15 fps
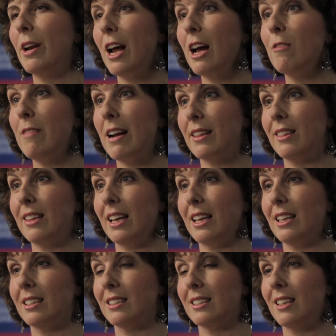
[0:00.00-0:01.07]
I read
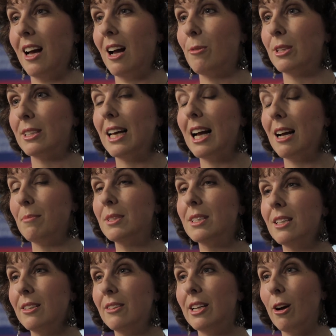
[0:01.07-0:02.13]
this, I was
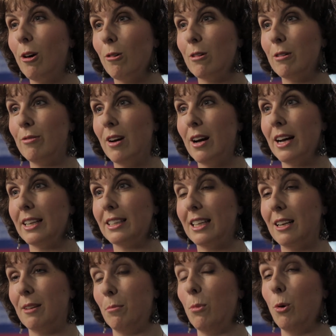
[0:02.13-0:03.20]
absolutely horrified
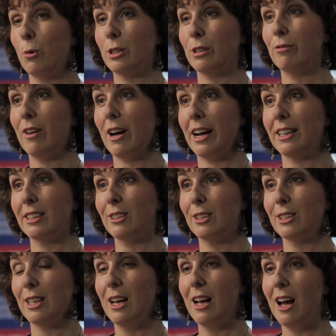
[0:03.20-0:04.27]
and mortified,
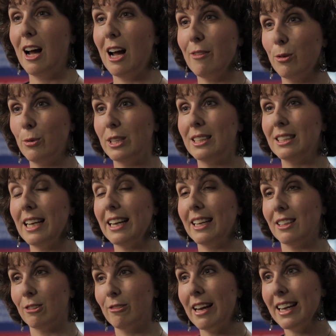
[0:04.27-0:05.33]
because I've always
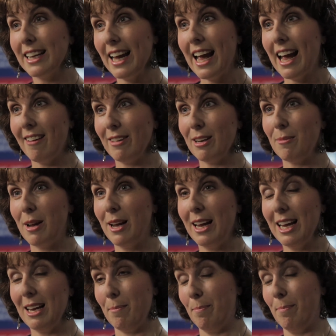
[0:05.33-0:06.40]
taken great care
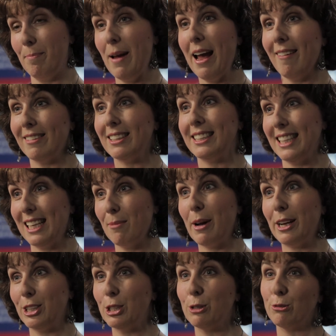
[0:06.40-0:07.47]
in parenting my
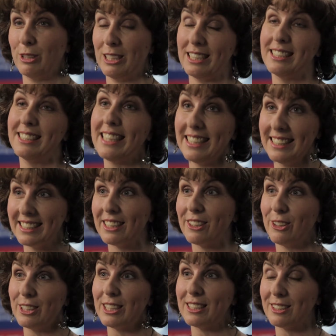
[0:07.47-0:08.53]
children and setting a
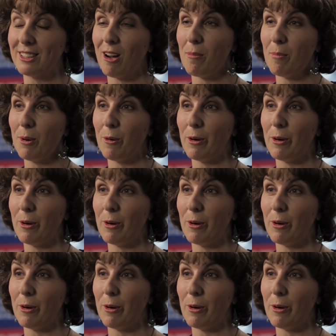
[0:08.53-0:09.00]
good example.